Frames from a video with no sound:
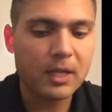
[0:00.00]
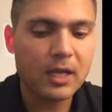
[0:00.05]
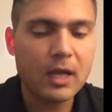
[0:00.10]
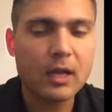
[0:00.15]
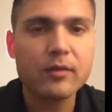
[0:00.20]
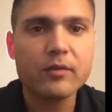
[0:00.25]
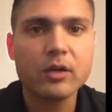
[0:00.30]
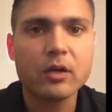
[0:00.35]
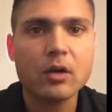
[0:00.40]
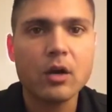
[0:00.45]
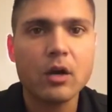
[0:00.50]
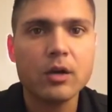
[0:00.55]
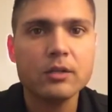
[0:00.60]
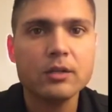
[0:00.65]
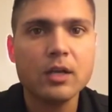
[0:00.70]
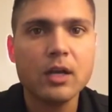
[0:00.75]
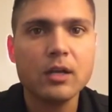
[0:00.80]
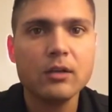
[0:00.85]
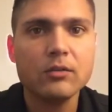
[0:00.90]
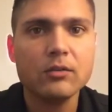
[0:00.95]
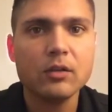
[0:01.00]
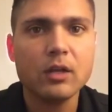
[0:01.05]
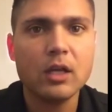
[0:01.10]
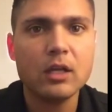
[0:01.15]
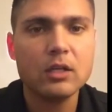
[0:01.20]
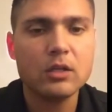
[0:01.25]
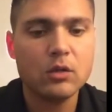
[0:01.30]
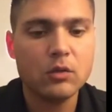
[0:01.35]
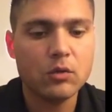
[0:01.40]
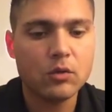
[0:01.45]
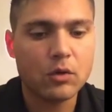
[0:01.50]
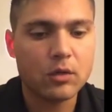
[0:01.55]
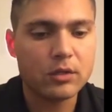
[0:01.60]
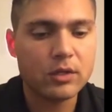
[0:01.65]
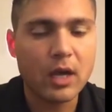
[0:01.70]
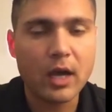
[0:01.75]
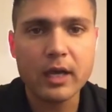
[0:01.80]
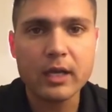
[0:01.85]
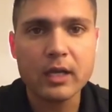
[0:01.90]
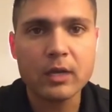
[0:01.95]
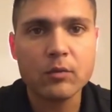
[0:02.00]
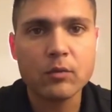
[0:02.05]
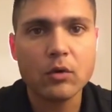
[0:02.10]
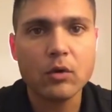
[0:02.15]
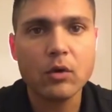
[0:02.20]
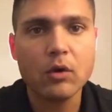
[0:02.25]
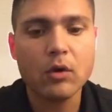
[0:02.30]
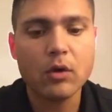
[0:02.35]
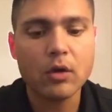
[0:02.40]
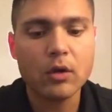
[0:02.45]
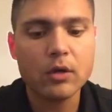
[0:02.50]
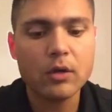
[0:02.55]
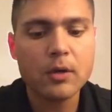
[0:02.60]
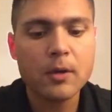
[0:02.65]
out of a contest and you are dieting real hard,